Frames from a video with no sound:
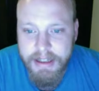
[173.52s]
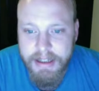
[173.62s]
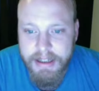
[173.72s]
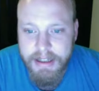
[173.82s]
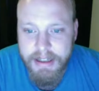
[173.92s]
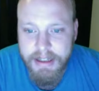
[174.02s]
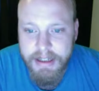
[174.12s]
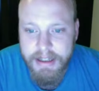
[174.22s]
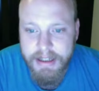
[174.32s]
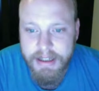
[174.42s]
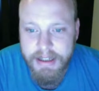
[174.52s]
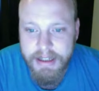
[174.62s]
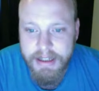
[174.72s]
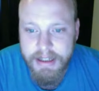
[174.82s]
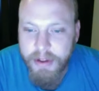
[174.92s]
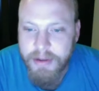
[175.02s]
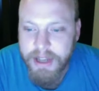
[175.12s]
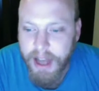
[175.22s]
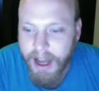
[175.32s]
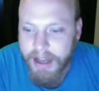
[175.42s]
I thought this was the last
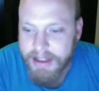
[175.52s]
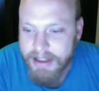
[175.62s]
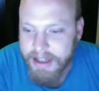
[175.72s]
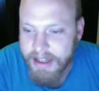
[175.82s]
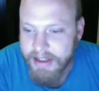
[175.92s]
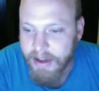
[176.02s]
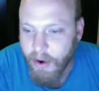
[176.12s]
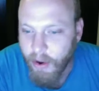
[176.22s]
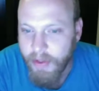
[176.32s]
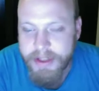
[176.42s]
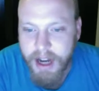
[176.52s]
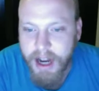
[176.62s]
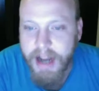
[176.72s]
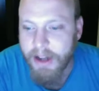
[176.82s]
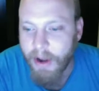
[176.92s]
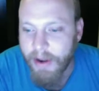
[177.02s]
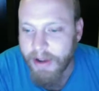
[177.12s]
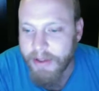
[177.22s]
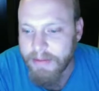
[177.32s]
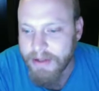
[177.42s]
season. All this time, I've been going on the
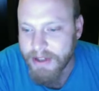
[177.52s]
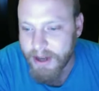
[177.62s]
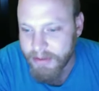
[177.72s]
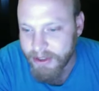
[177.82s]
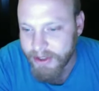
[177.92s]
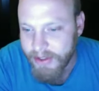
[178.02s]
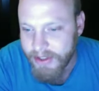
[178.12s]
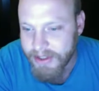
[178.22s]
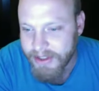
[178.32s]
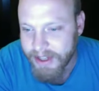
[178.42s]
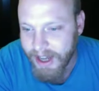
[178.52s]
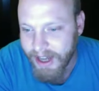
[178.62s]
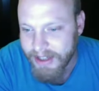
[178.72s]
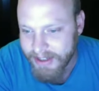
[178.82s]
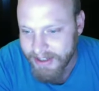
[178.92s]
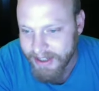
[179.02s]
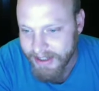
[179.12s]
presumption that this is the last season.